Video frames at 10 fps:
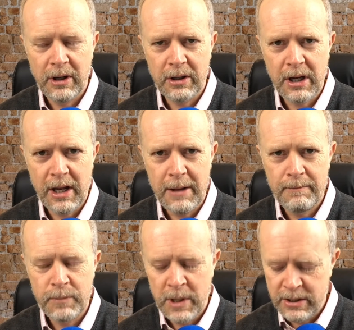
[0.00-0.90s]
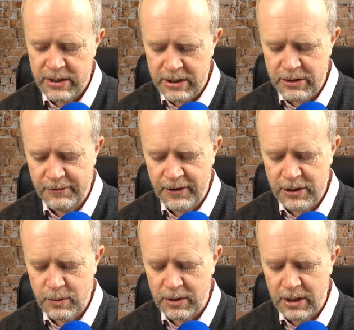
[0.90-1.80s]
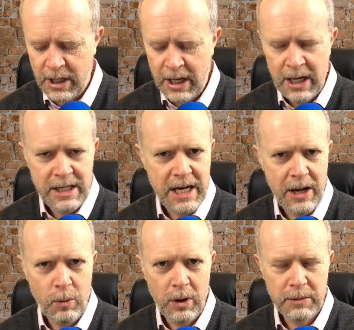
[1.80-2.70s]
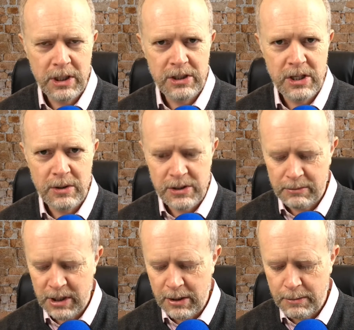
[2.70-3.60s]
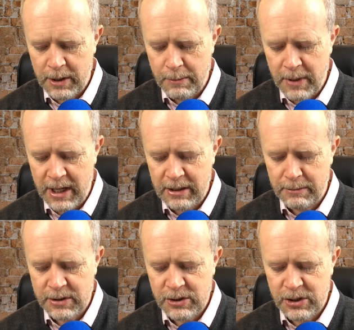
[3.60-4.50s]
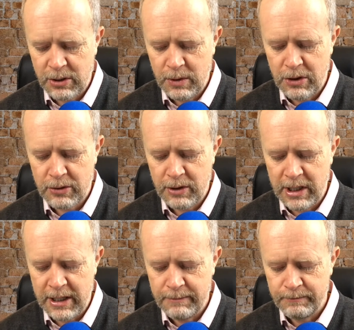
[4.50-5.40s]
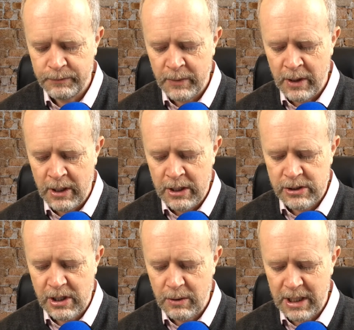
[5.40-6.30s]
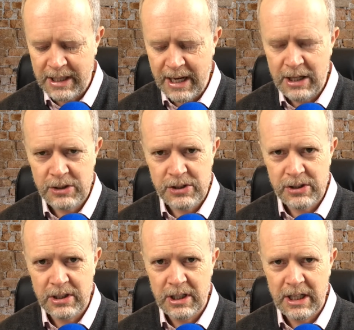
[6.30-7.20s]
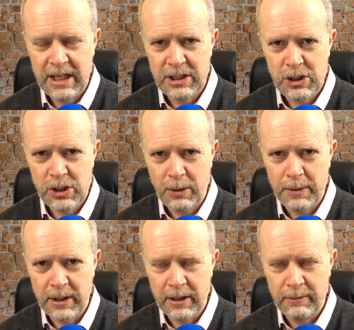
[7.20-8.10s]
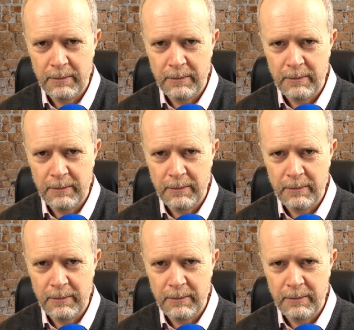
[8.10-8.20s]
Okay, so that's the first one. Now what I'm going to do is I'm going to compare numbers 2 and 3. So accounts against shopping.